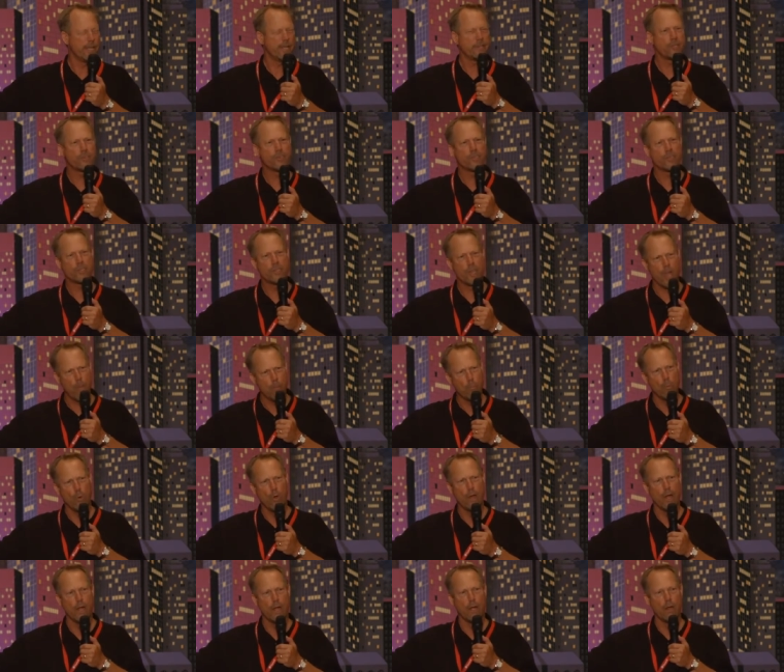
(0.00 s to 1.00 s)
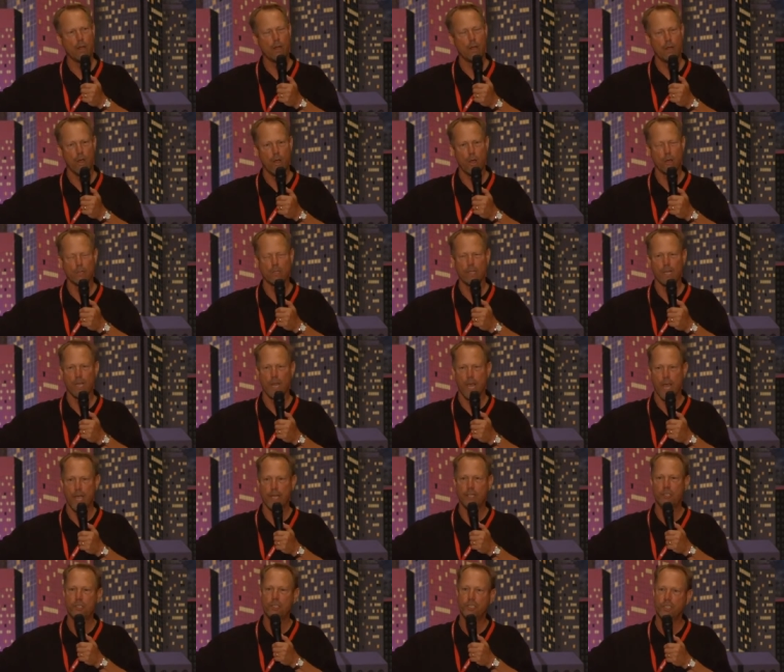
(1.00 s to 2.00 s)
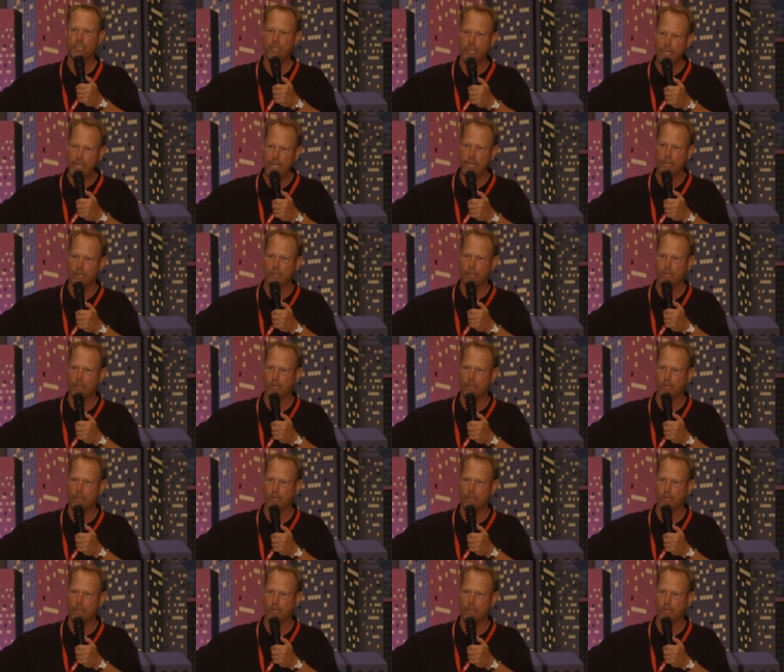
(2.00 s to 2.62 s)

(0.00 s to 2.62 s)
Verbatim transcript: that somewhere along the line she had